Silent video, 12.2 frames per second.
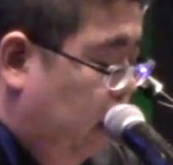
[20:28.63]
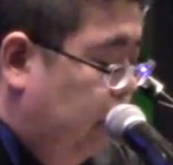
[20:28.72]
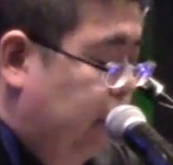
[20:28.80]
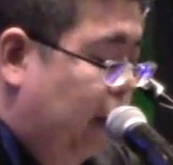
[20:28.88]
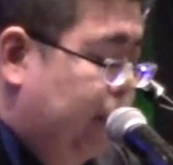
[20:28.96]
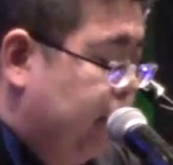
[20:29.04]

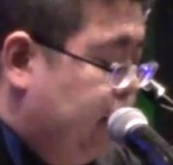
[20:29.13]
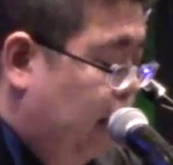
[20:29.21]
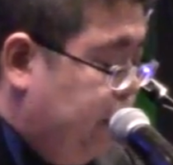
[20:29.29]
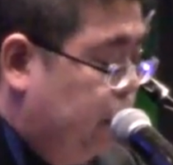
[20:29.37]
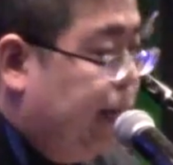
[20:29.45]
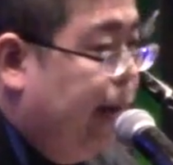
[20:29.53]
Maybe it's
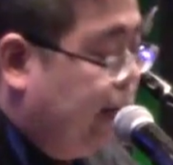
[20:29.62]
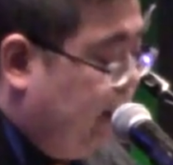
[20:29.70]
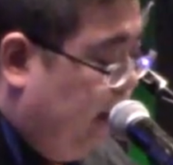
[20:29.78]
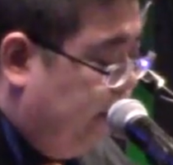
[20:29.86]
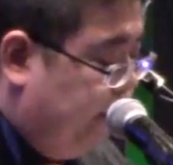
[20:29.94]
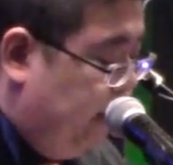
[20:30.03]
helped you gain
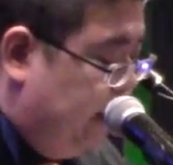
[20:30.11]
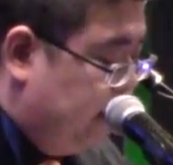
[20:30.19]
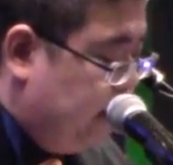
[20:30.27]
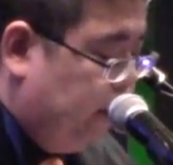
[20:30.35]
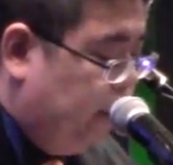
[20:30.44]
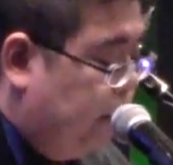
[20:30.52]

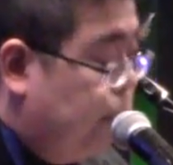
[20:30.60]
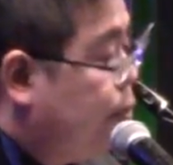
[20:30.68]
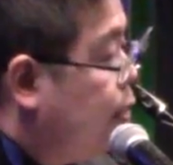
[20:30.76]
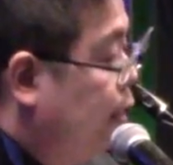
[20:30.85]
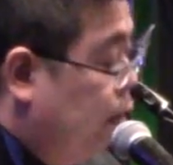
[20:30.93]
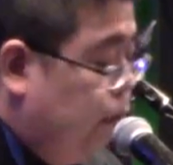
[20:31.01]
confidence, learn new
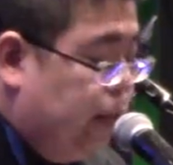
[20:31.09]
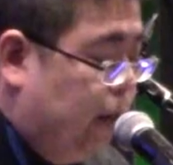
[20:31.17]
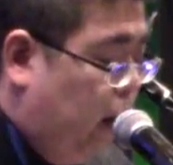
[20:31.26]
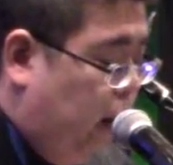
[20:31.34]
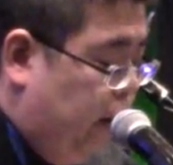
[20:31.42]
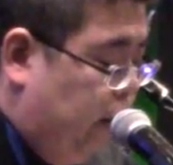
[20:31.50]
skills in
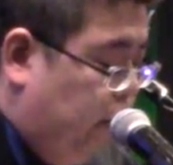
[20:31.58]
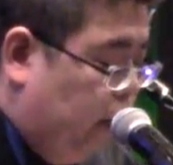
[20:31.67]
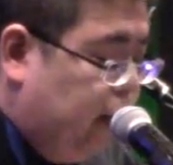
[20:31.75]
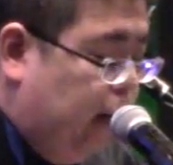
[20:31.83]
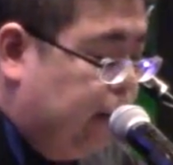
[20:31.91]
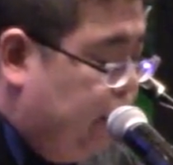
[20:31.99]
art
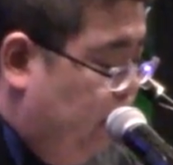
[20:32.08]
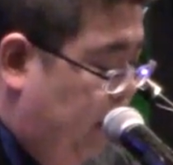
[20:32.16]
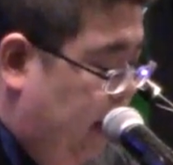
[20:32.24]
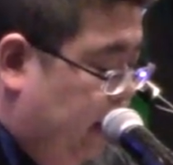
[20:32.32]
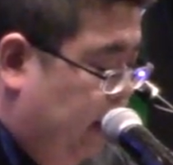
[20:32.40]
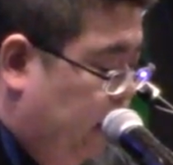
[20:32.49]
or costume
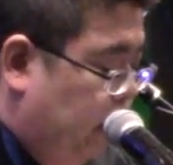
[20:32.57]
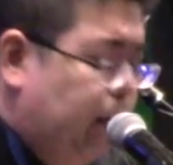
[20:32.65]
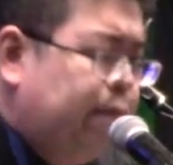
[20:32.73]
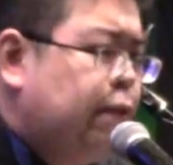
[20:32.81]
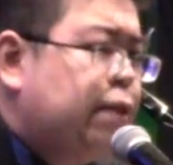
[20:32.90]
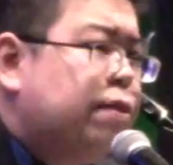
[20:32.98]
making, or
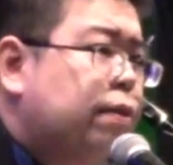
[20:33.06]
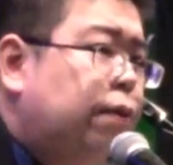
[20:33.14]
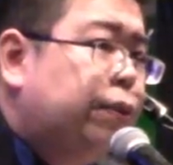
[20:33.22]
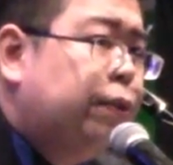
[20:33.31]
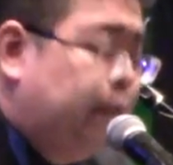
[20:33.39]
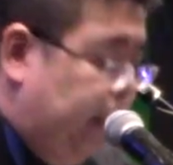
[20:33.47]
even just
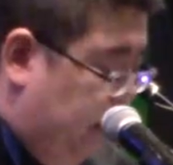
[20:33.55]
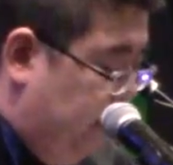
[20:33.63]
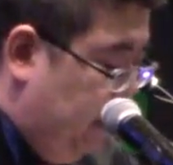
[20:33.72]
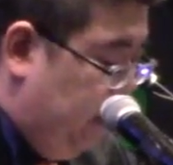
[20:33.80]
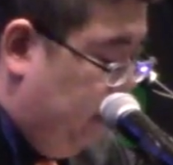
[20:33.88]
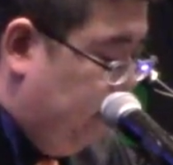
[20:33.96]
socially
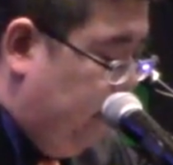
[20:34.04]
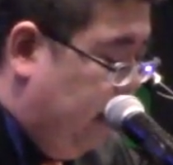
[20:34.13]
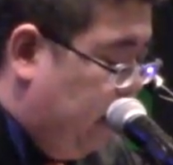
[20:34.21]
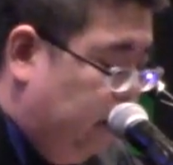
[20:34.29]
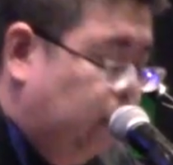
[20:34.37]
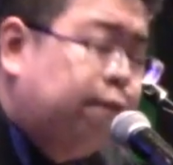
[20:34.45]
and, and
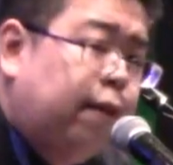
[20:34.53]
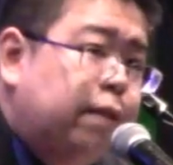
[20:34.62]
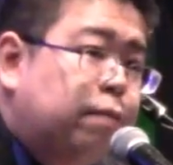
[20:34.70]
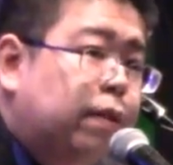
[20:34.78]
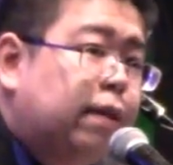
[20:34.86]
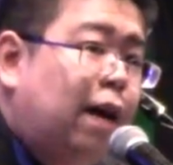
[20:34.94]
making new
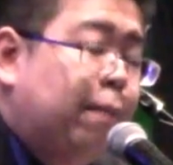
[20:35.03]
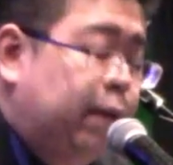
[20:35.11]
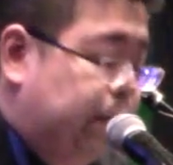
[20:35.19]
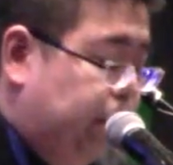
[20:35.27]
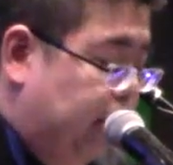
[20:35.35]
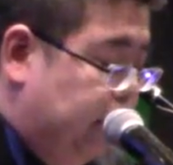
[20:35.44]
friends with
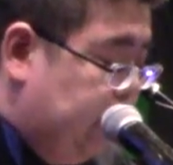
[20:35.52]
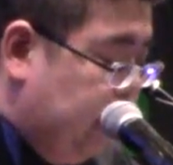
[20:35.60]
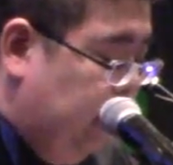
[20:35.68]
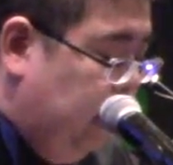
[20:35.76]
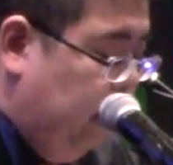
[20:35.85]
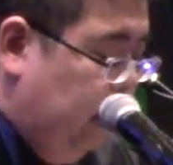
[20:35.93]
common interests.
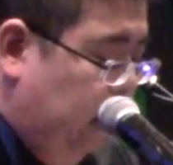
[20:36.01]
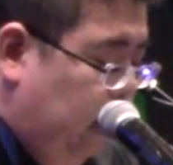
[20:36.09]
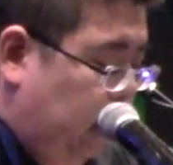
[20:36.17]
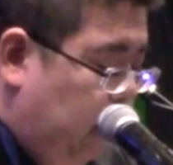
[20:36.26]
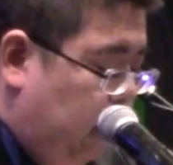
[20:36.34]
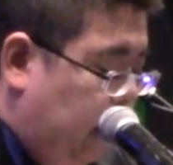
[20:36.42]

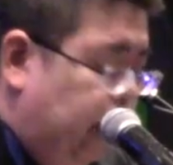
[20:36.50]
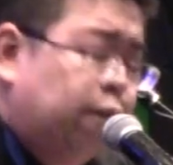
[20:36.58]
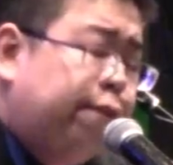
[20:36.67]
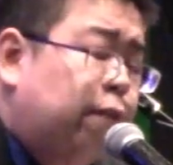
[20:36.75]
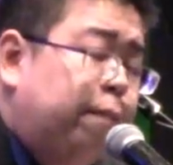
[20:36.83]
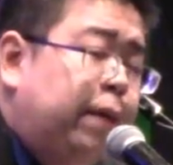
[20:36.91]
I
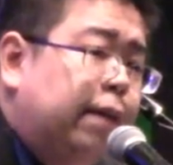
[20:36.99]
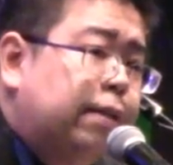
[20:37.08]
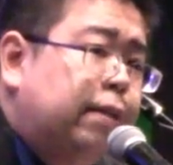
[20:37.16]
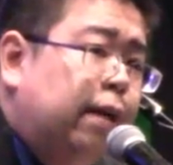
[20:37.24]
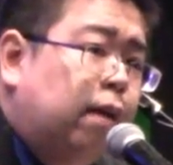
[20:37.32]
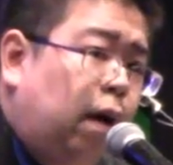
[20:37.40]
know for me
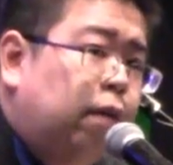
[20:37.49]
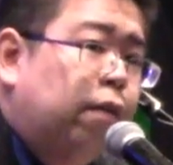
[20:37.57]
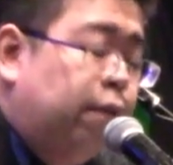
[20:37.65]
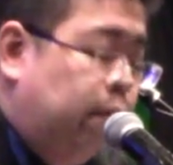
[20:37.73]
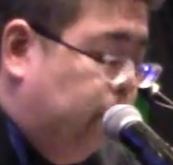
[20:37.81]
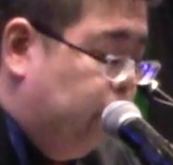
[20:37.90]
it's done all
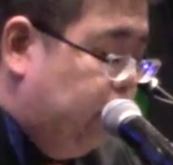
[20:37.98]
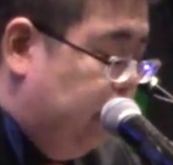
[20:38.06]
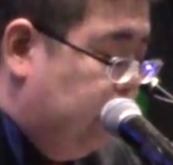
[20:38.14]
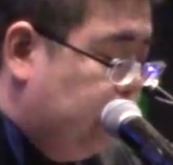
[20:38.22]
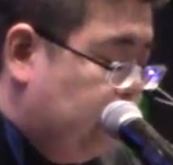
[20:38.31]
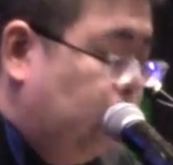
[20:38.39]
of those
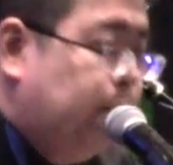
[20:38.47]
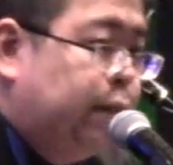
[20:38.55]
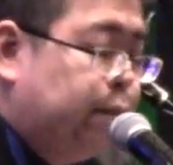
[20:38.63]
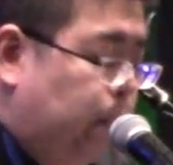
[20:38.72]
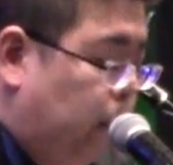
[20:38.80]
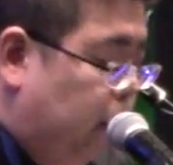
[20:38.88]
and so
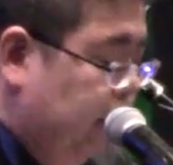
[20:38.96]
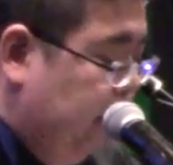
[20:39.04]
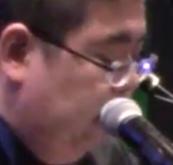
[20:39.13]
much more.